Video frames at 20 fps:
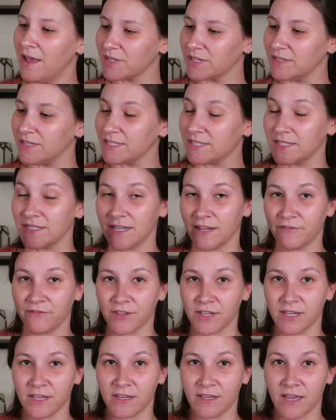This is
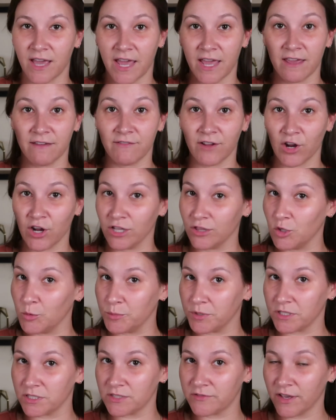definitely a very
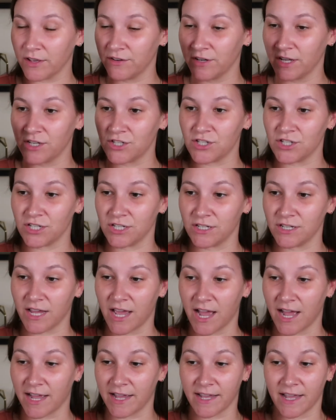luminous foundation.
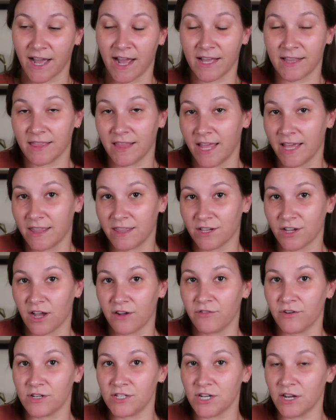I like the
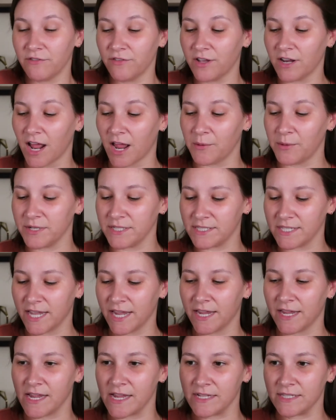coverage of it. I would
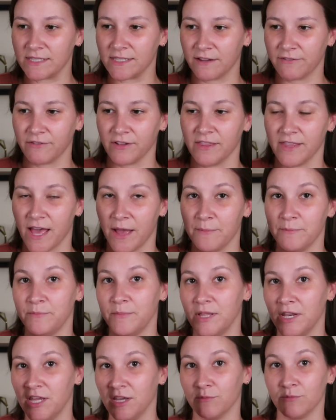say it's definitely that
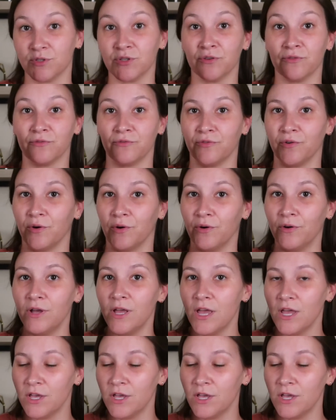medium to full.